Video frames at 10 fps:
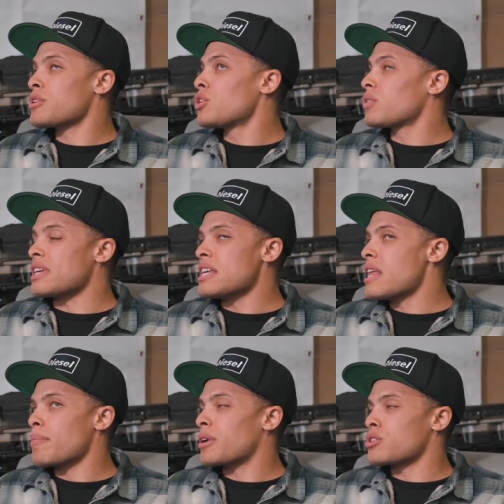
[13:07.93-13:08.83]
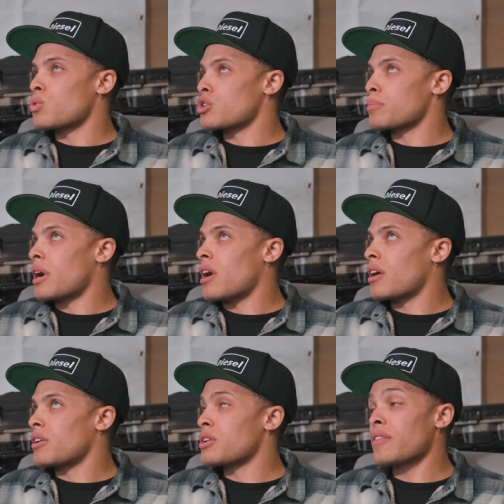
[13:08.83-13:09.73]
You don't need that much
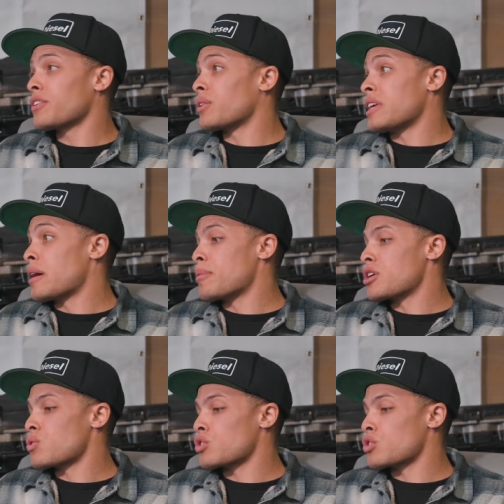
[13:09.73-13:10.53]
horsepower. You definitely don't need that much